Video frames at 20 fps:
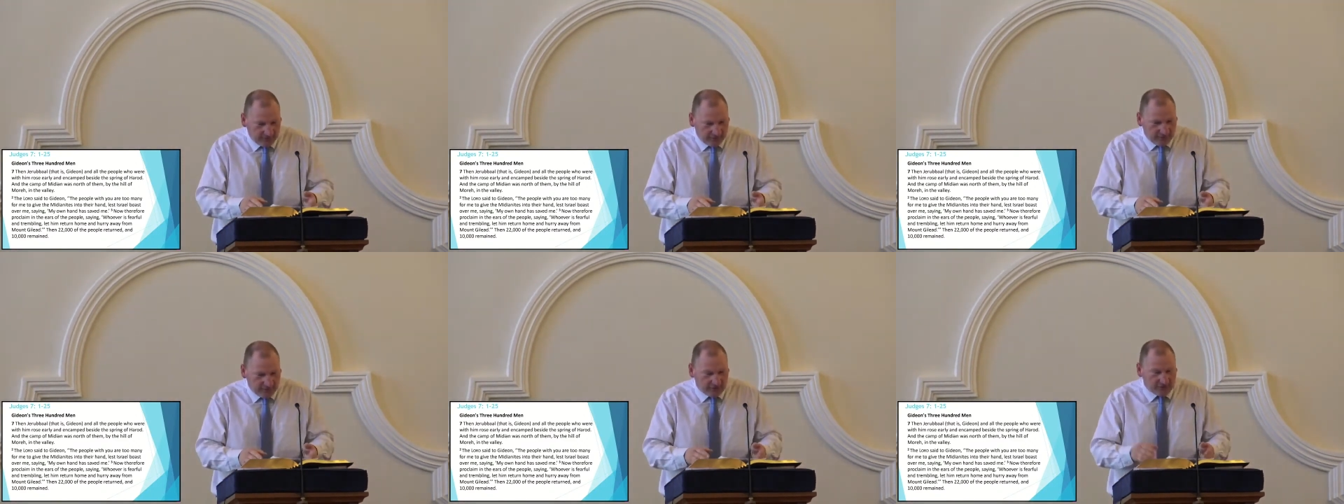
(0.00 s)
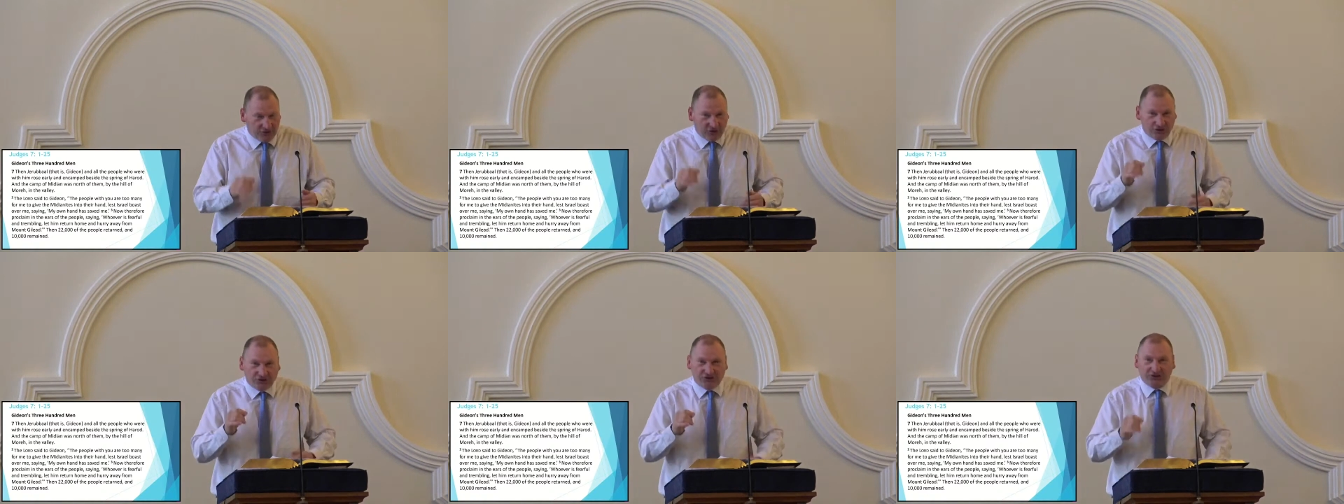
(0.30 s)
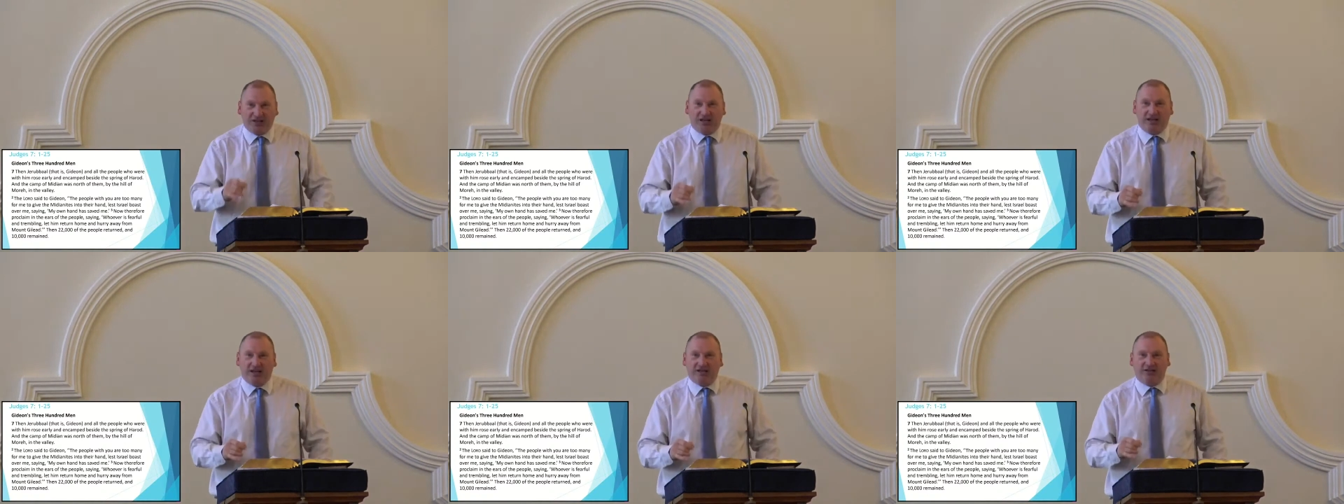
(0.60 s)
And just
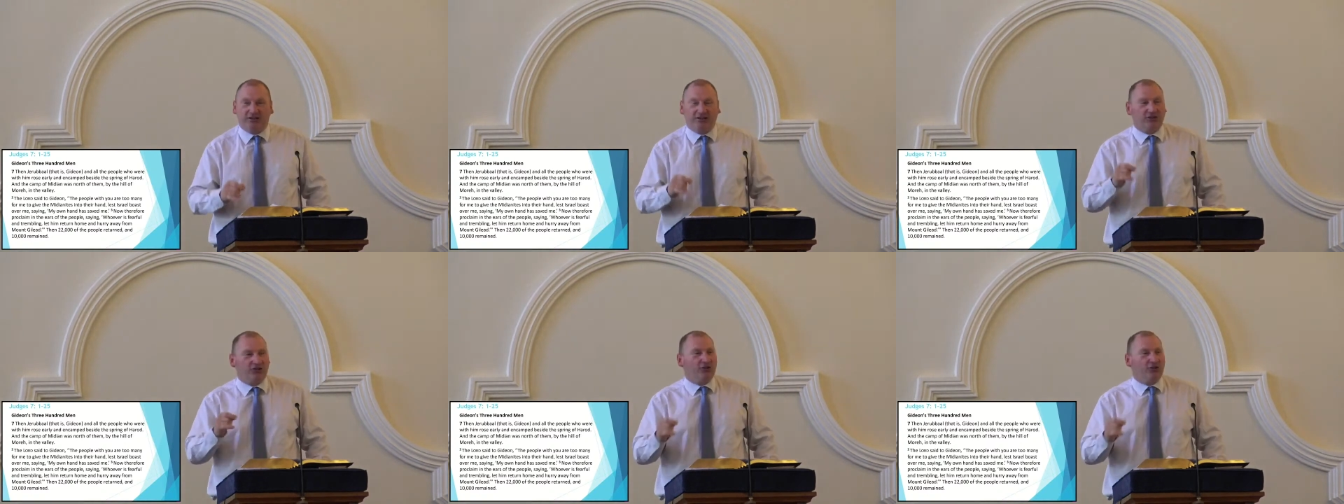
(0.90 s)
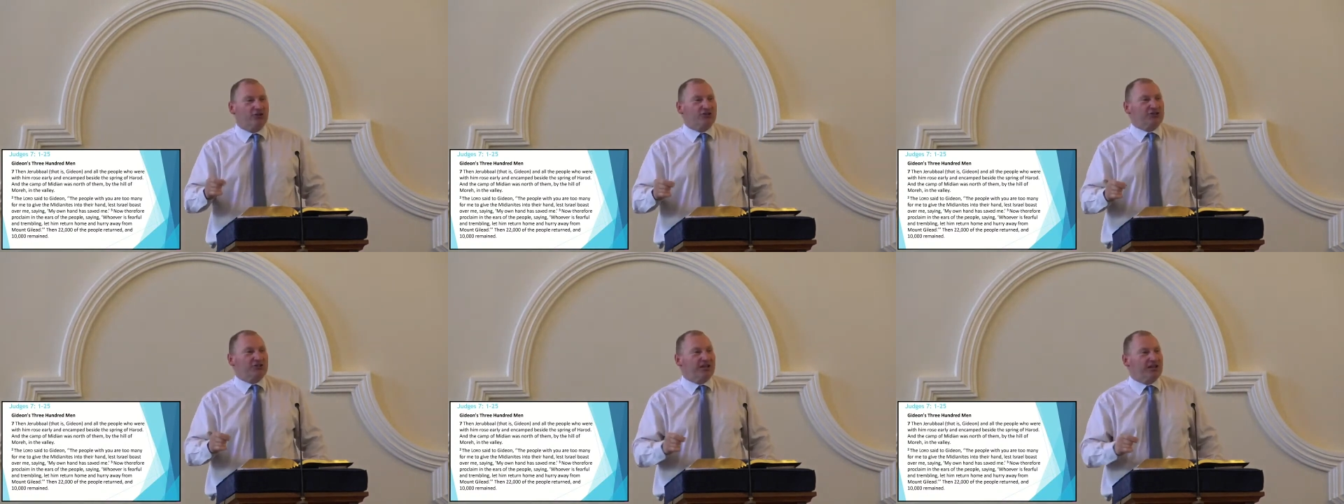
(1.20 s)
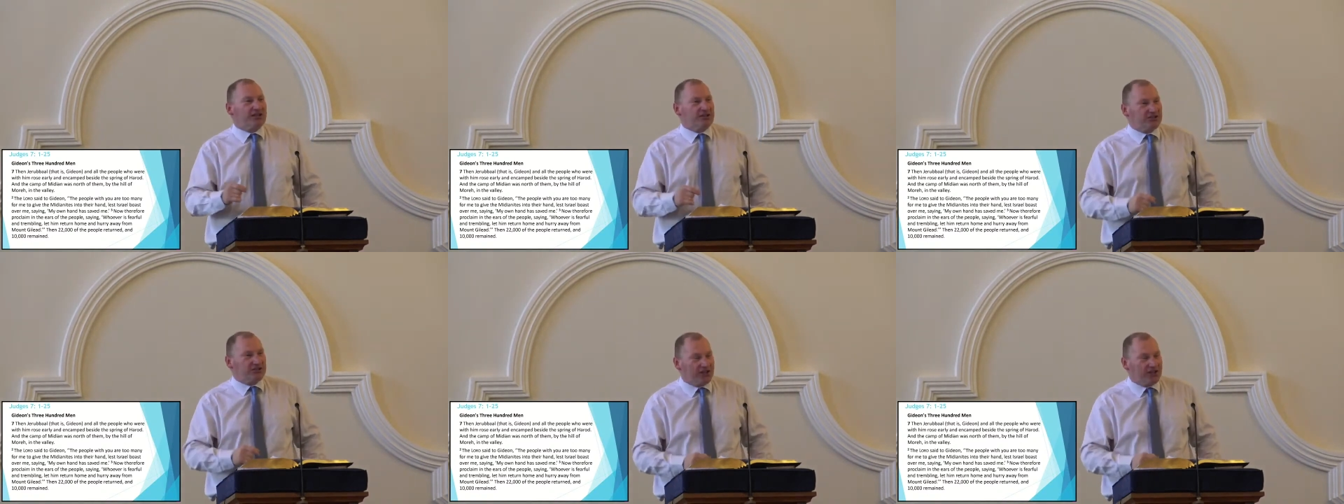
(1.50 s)
then, God says to